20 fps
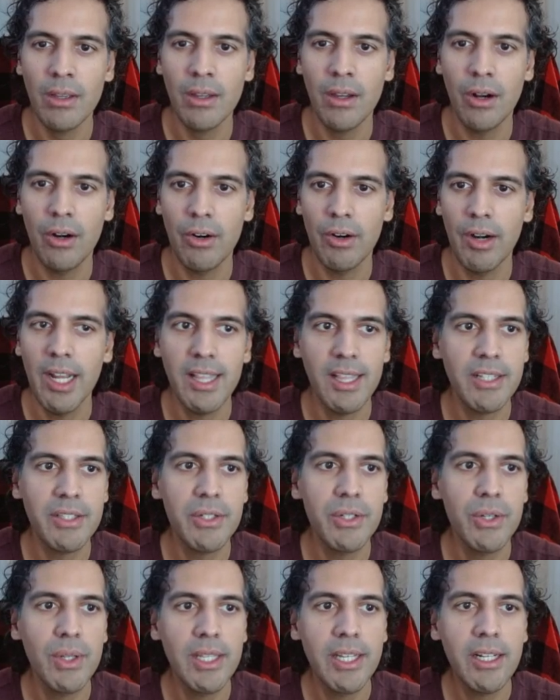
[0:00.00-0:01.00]
All right, let's
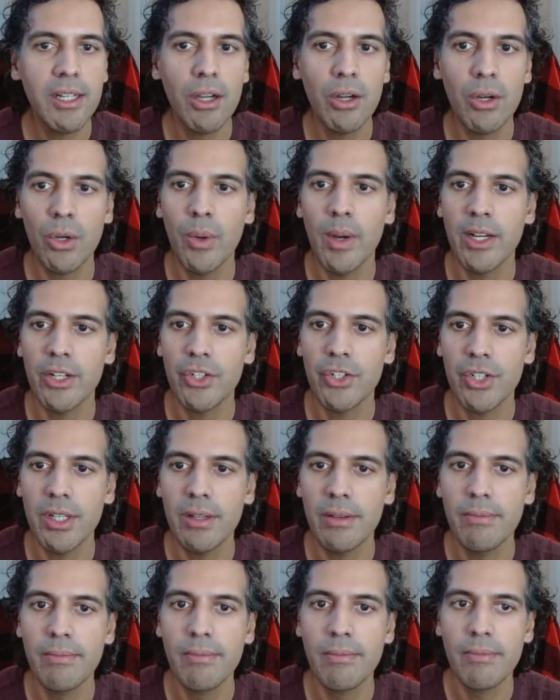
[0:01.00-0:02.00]
do a Leetcode
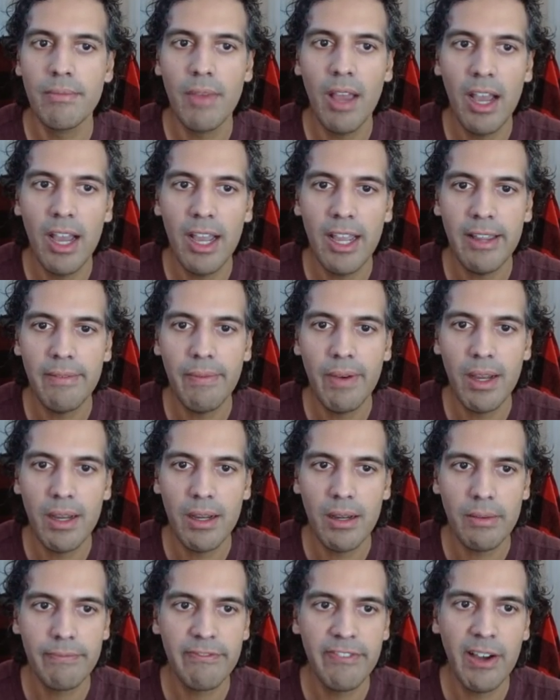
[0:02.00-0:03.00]
question.
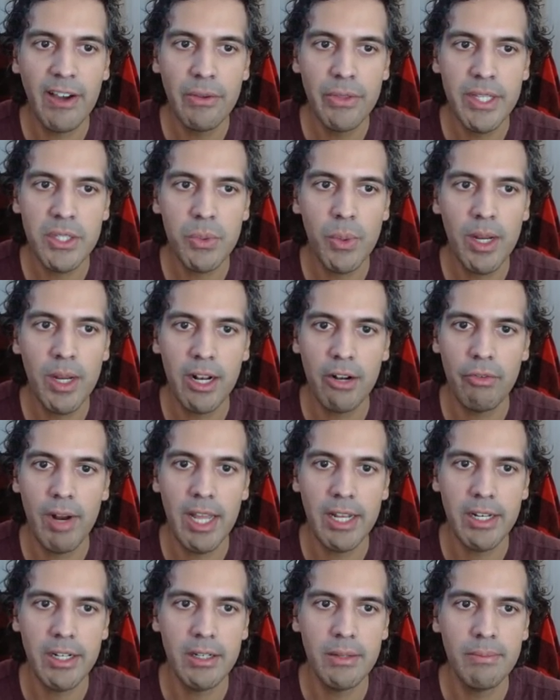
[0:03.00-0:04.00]
I've found this one at
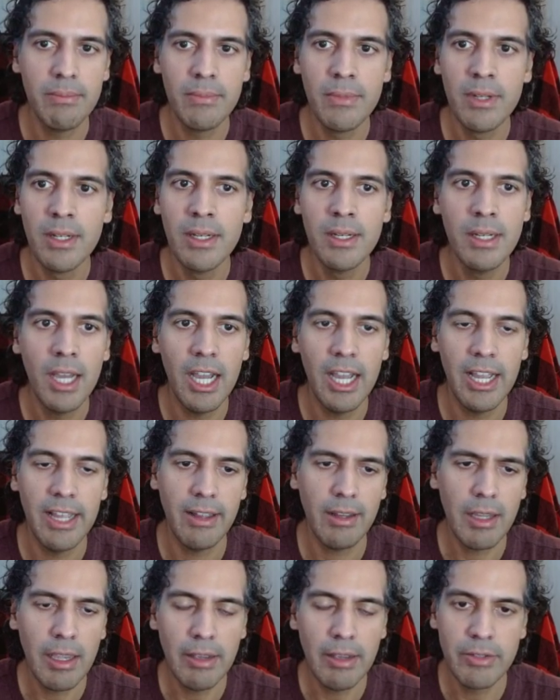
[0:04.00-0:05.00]
random. I
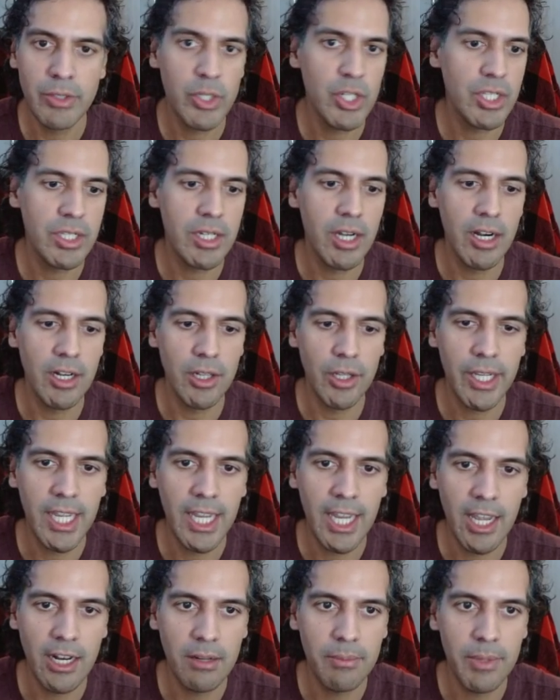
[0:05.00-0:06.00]
just started looking
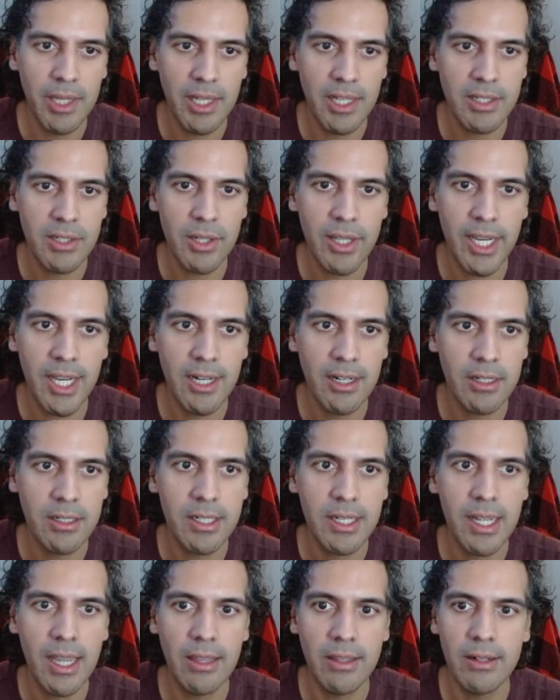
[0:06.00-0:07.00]
at it, but let's look at it
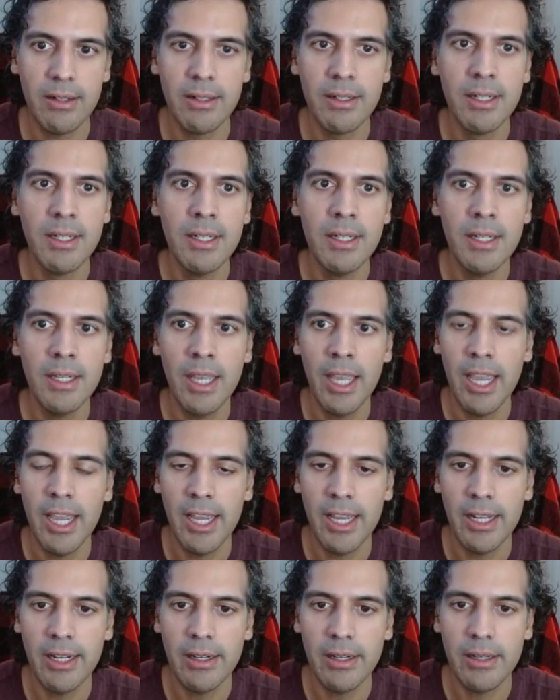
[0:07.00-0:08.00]
together.
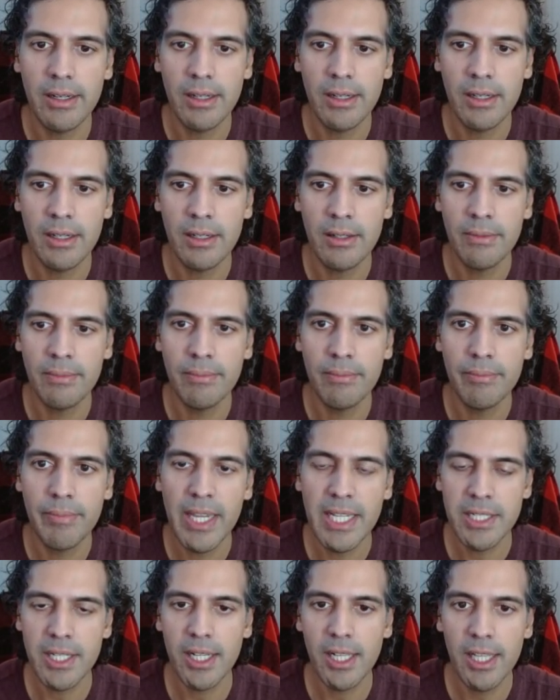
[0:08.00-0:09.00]
And
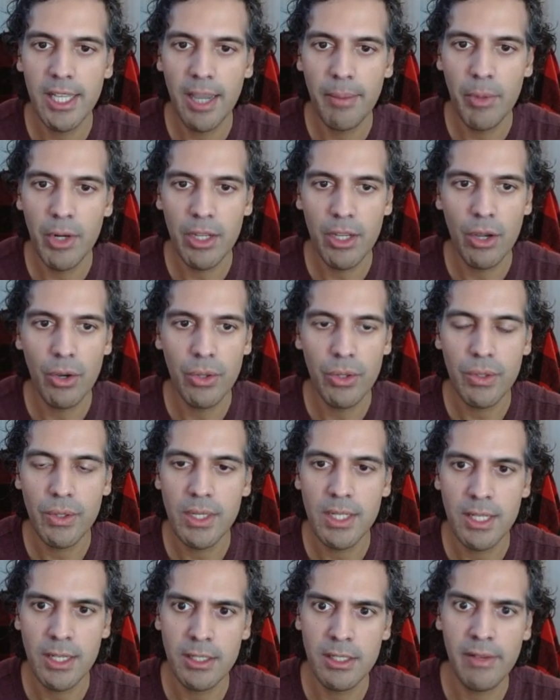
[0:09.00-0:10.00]
basically, I'm going to go through
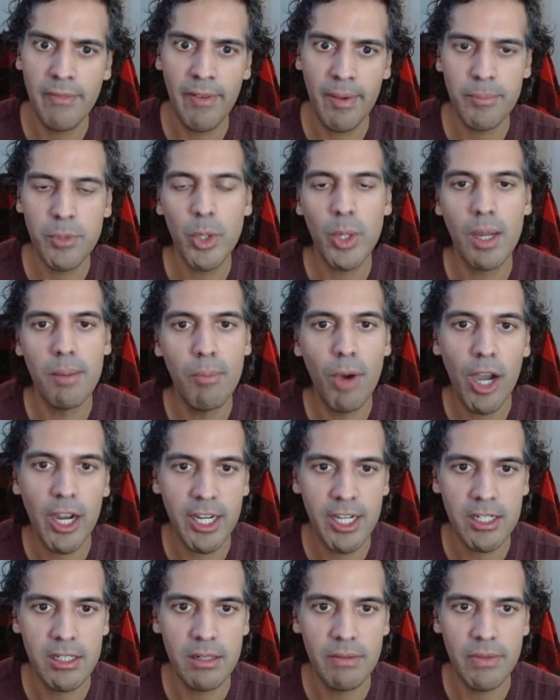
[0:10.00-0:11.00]
this as if I'm doing a mock
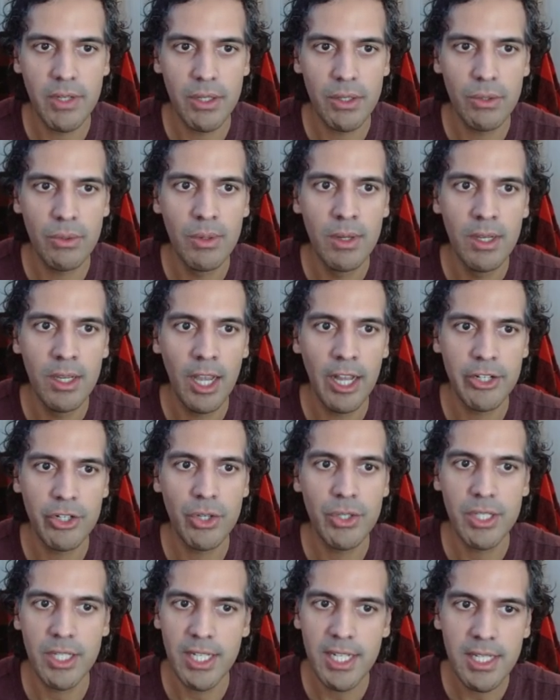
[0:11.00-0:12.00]
interview. I
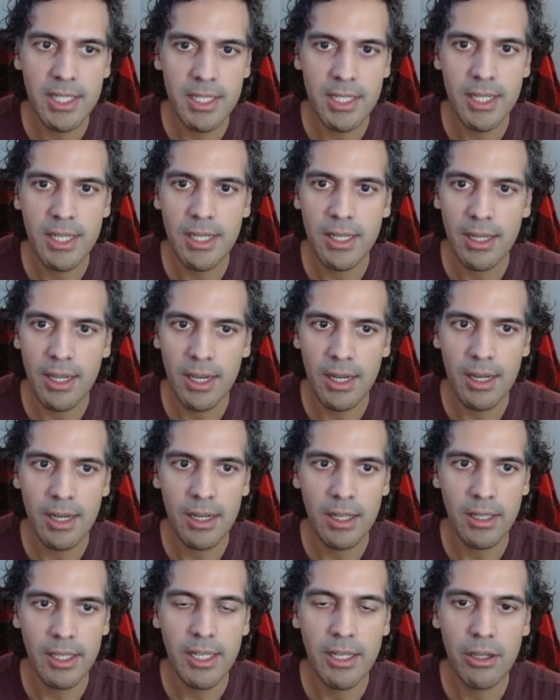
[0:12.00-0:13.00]
chose an easy
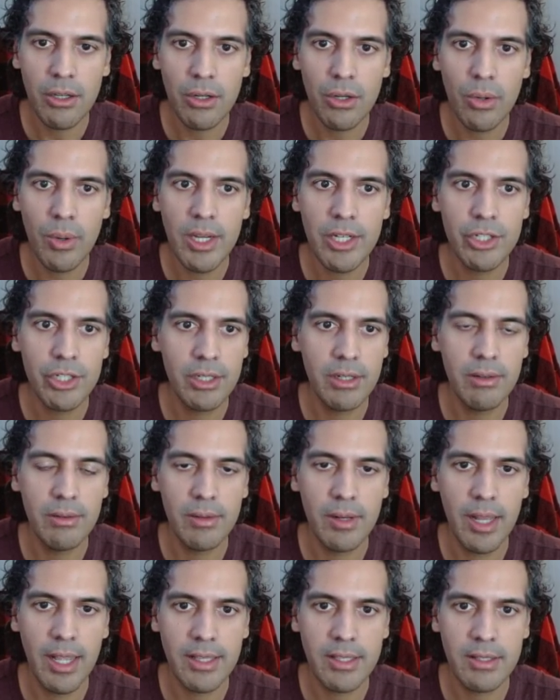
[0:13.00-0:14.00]
Leetcode question
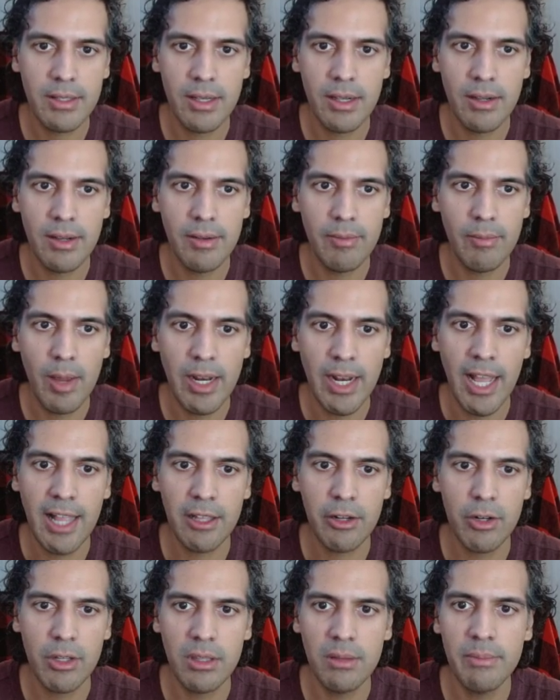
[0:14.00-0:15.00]
that's an
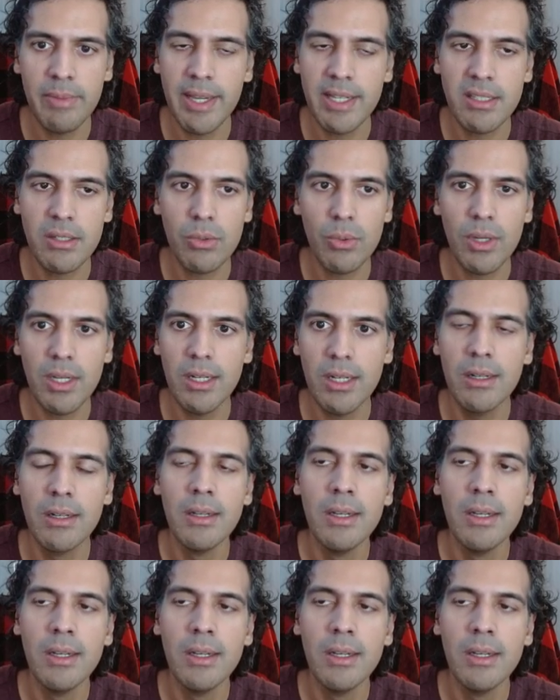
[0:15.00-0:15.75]
algorithm-based one.